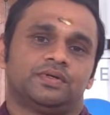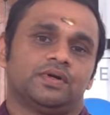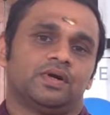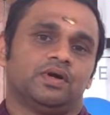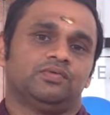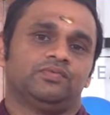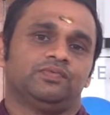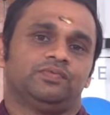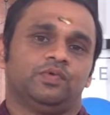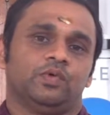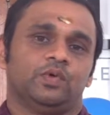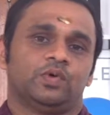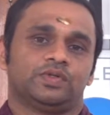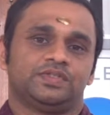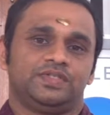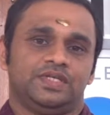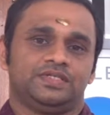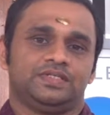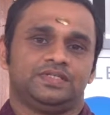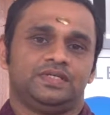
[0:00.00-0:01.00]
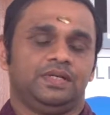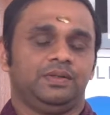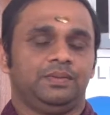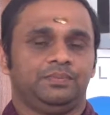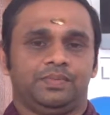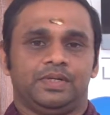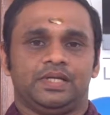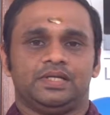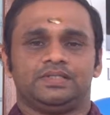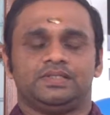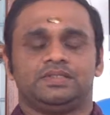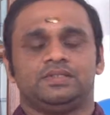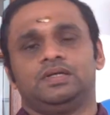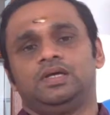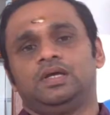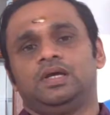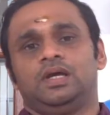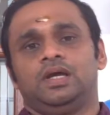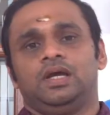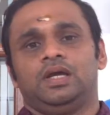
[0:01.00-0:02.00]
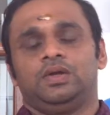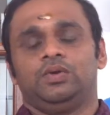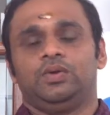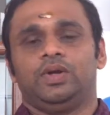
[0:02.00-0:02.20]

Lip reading: around 460 plus, you